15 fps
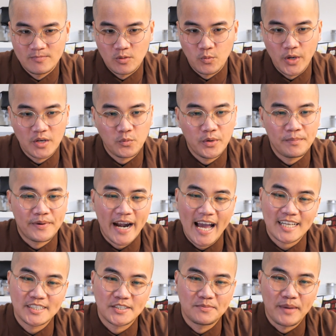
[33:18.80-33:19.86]
When we
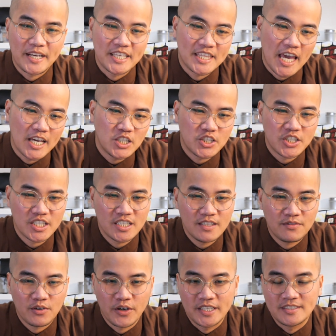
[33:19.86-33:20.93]
practice meditation,
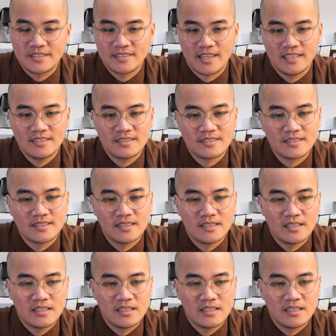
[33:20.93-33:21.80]
for instance,